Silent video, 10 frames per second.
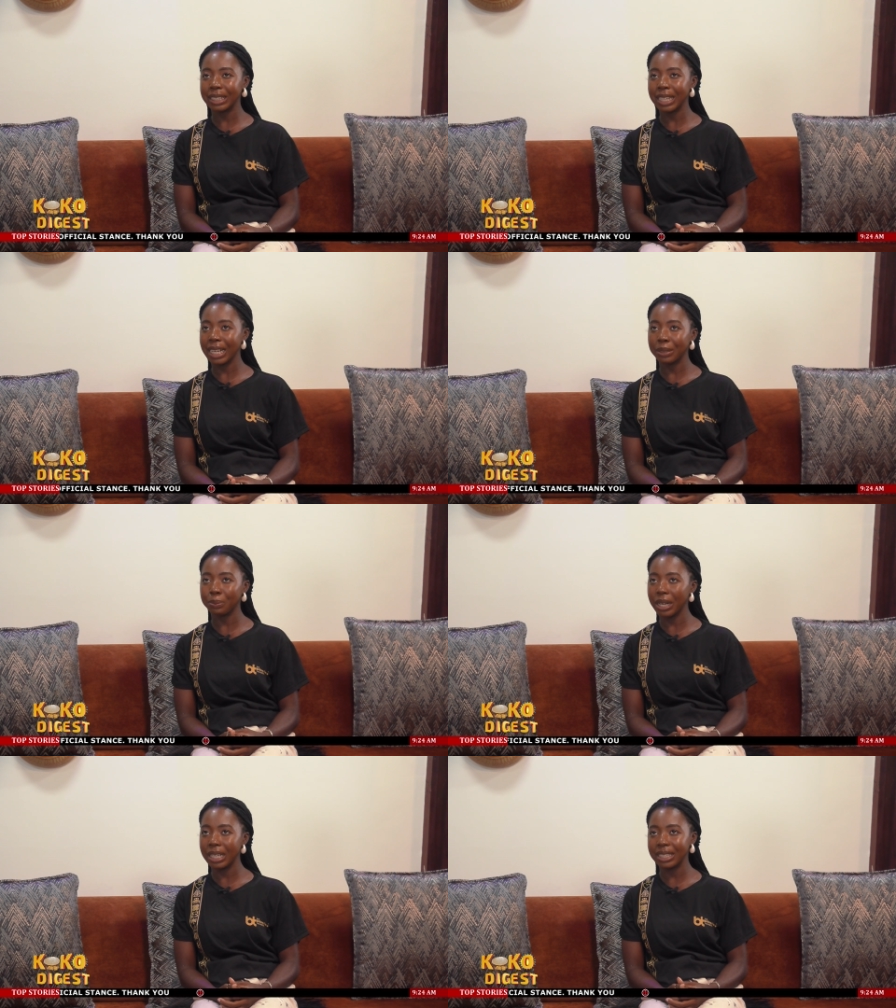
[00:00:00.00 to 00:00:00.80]
at, at
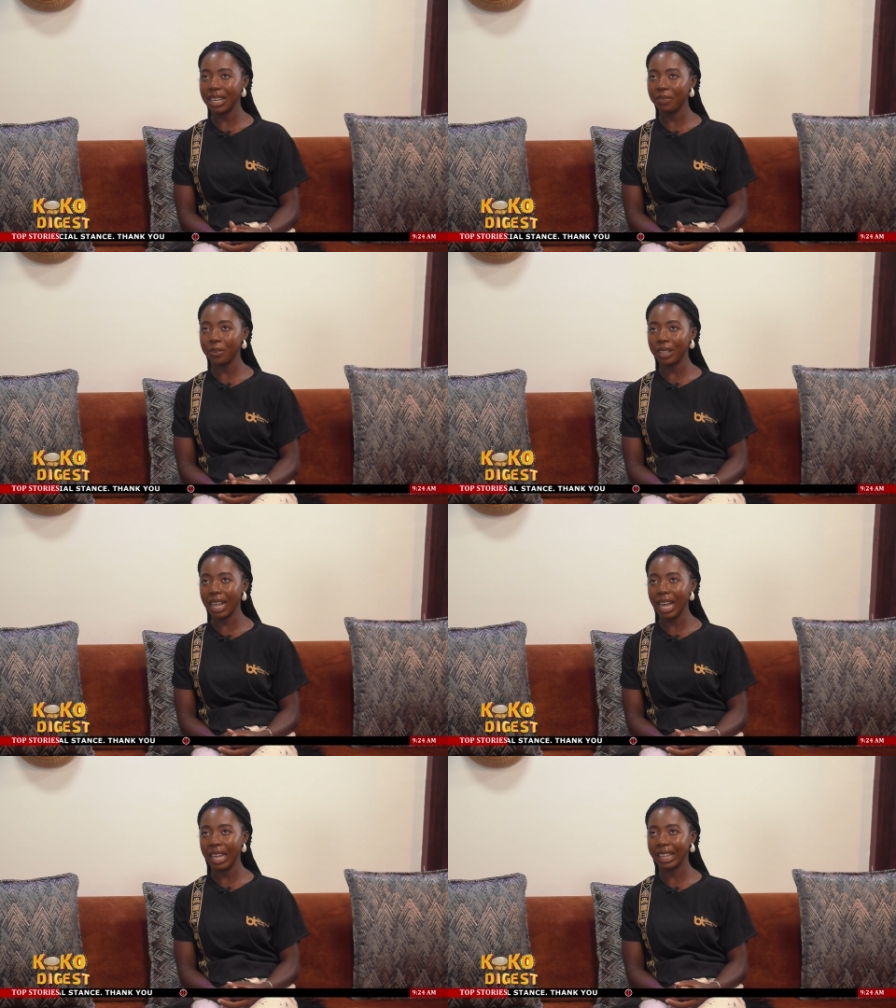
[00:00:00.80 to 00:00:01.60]
a point, I
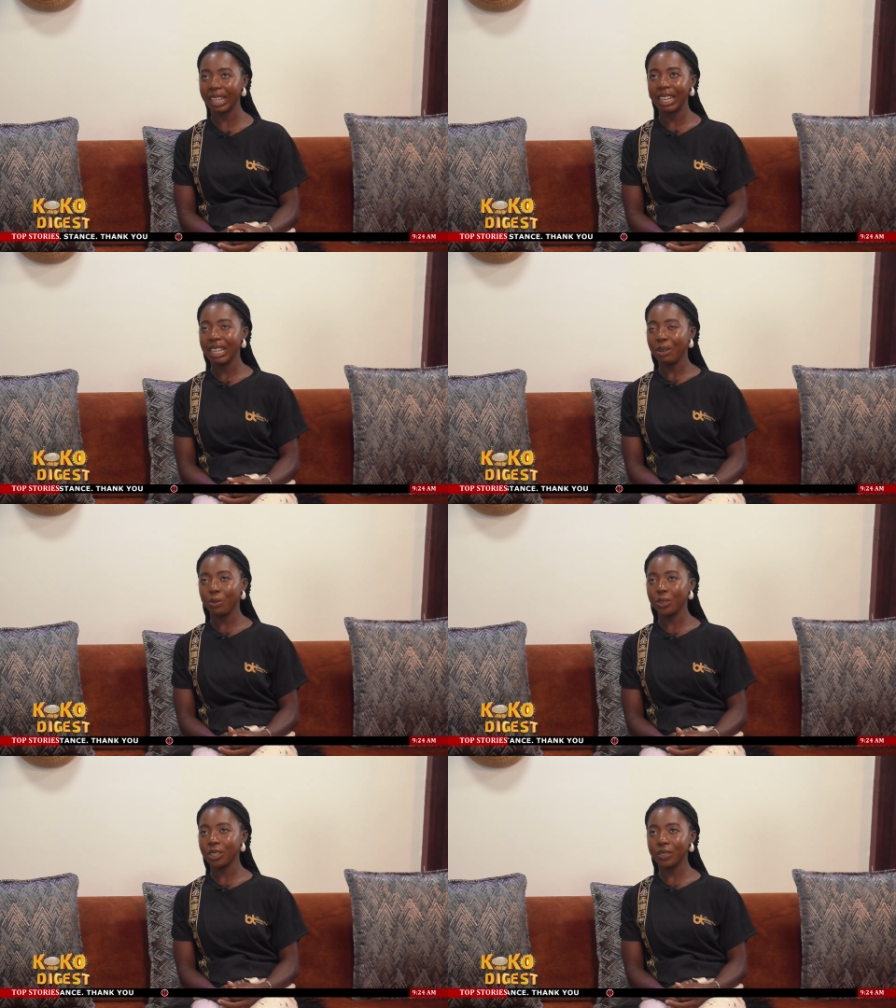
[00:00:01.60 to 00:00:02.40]
feel like
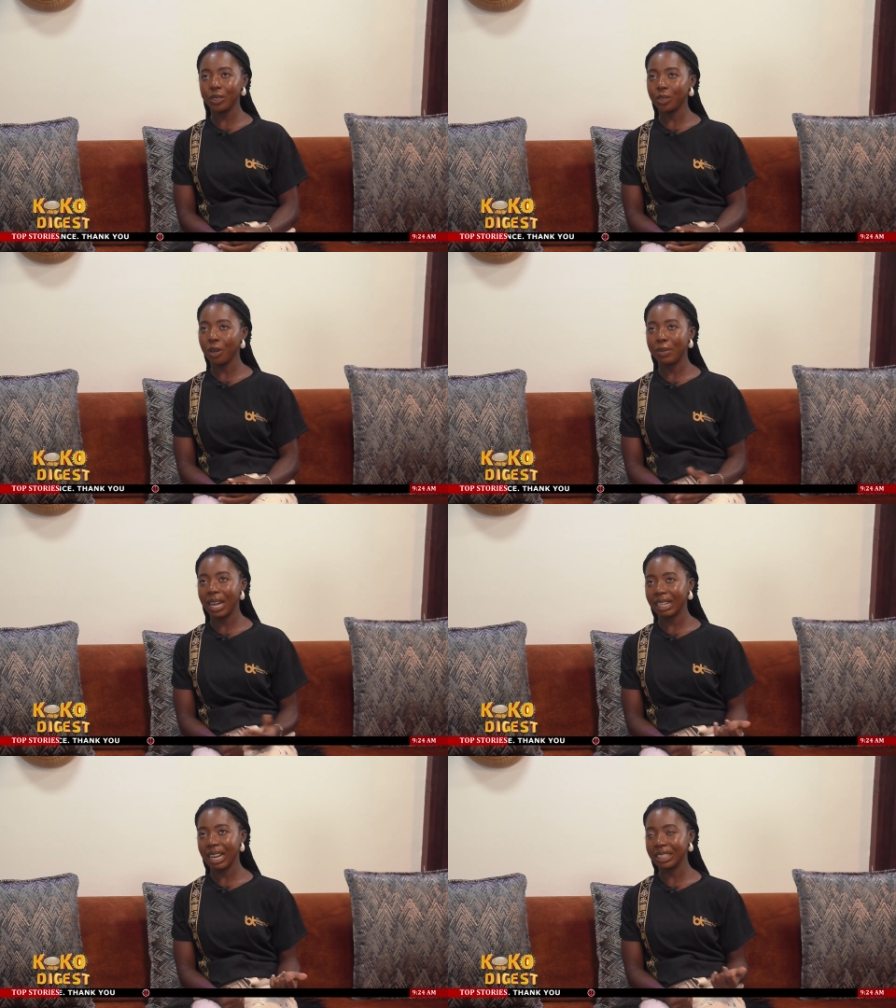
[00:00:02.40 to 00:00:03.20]
we should even stop
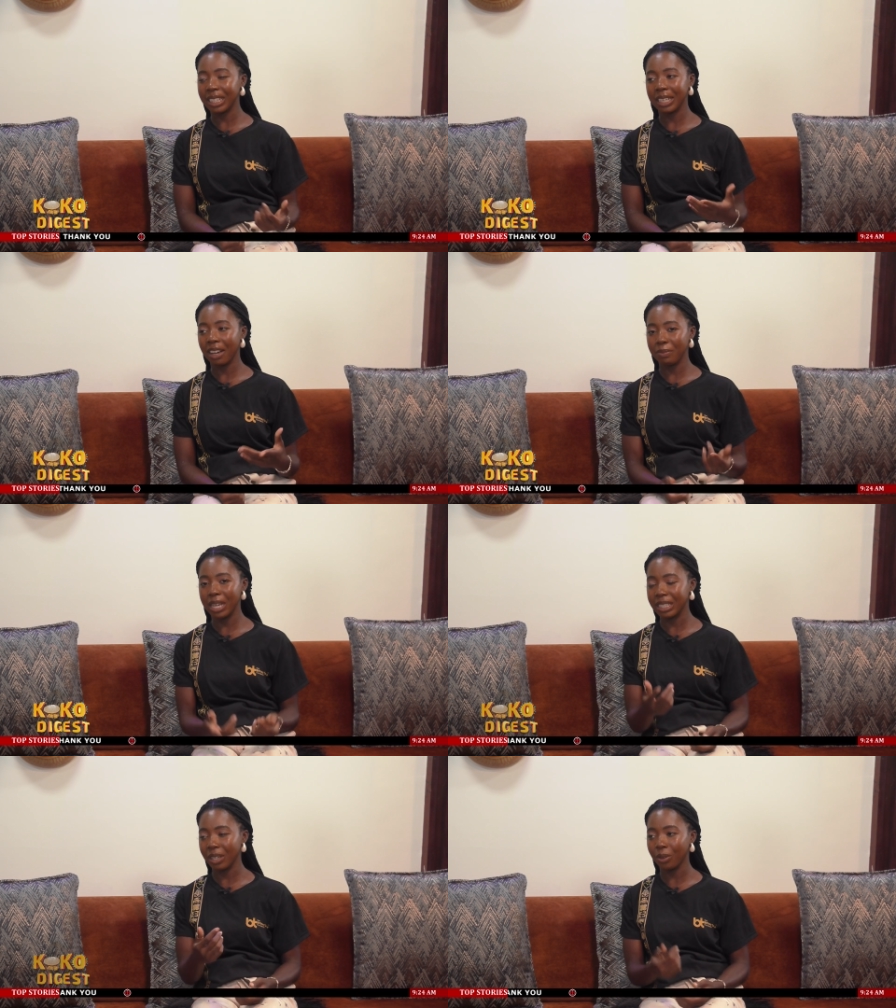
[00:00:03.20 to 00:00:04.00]
backlashing
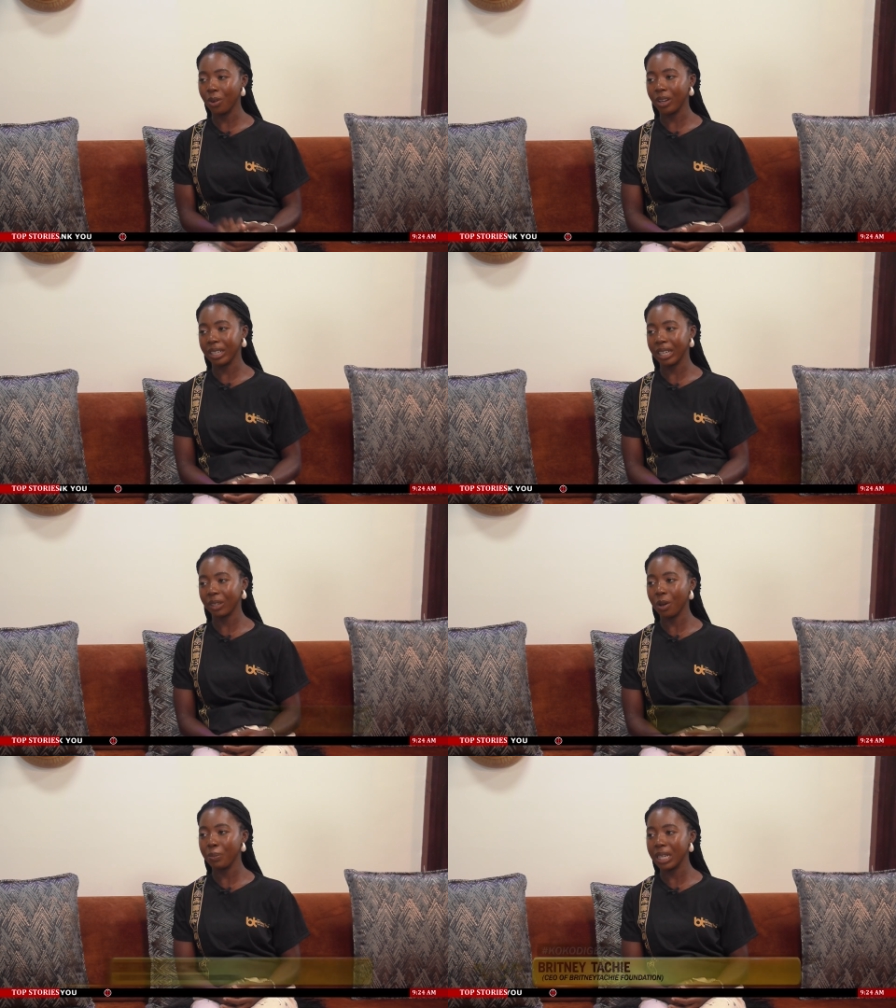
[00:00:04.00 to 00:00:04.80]
government and go on the
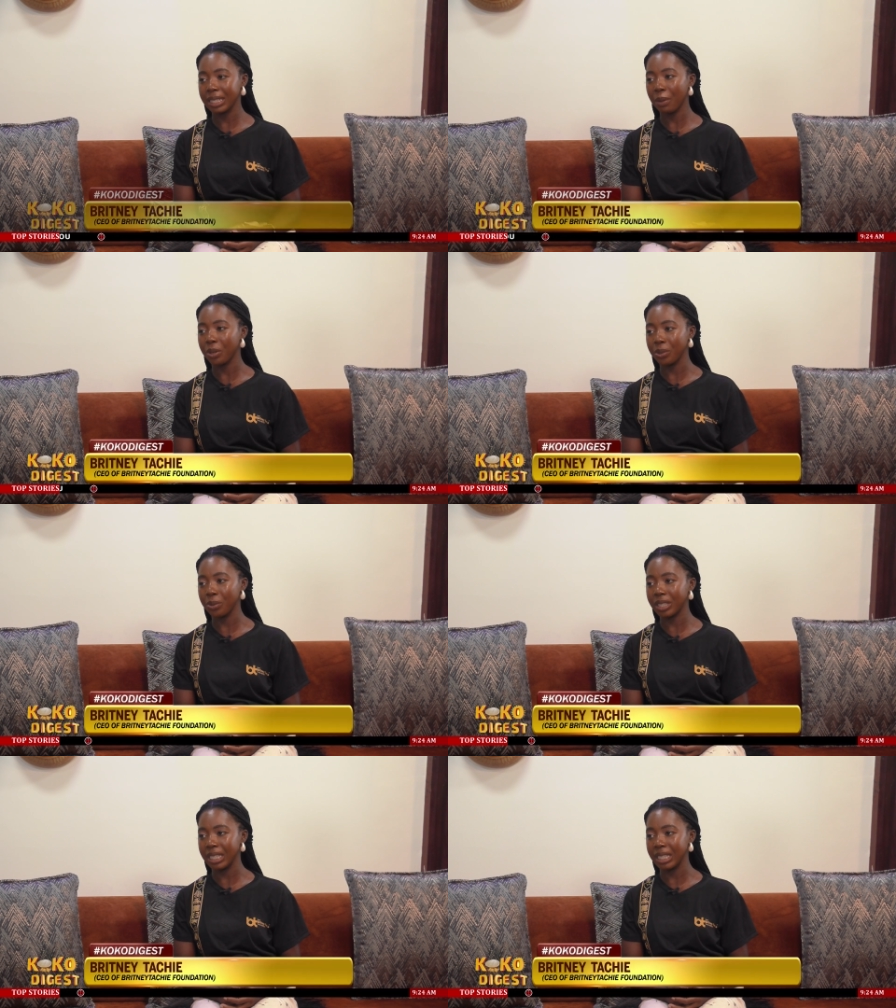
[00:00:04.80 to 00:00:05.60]
companies that
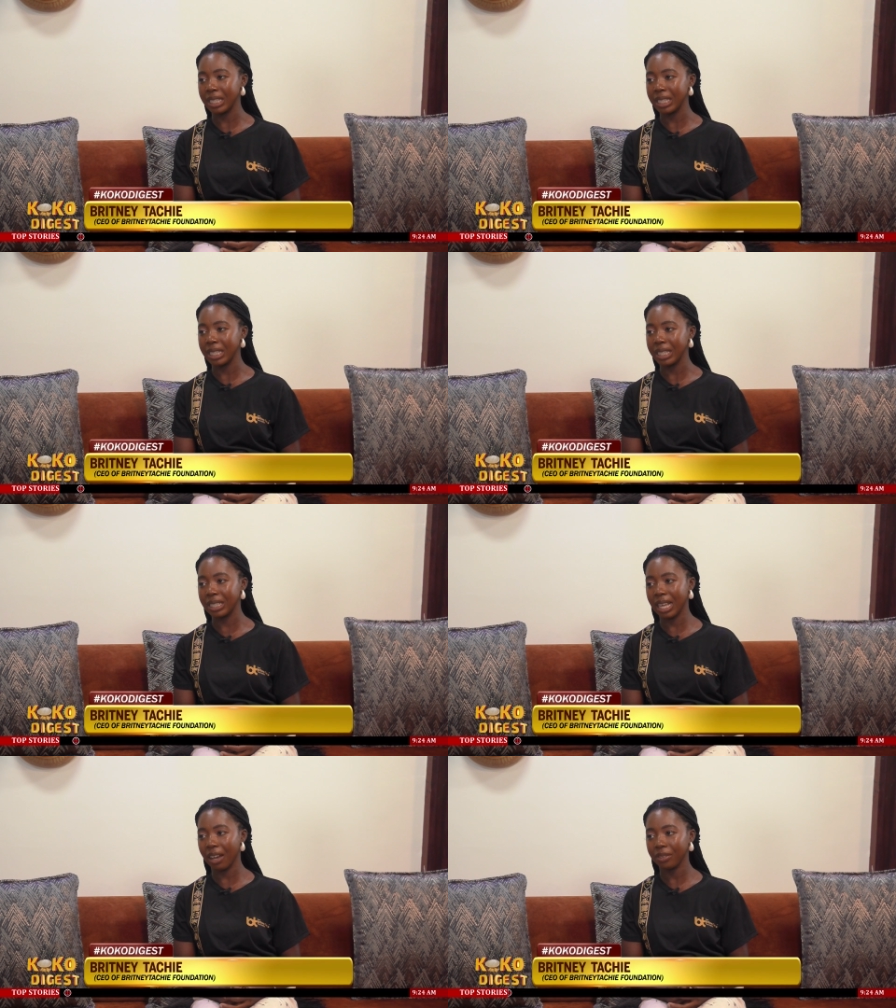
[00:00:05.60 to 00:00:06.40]
yes. produce
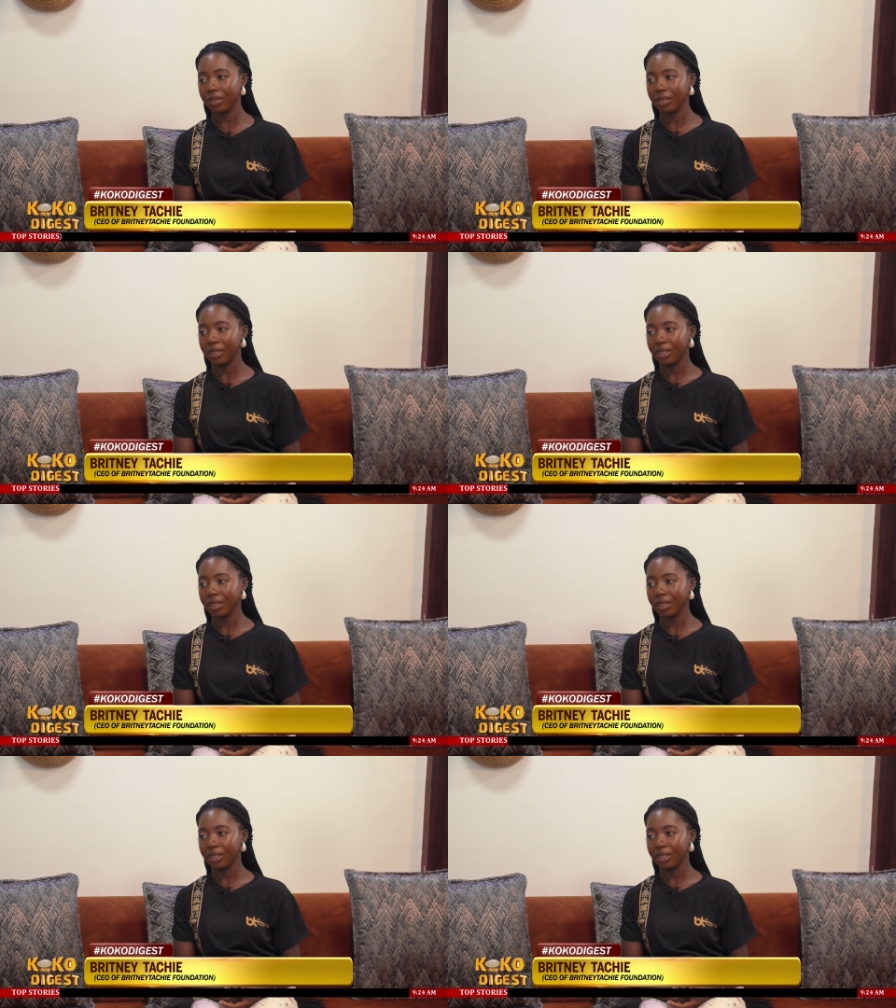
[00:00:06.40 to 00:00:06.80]
these stuff.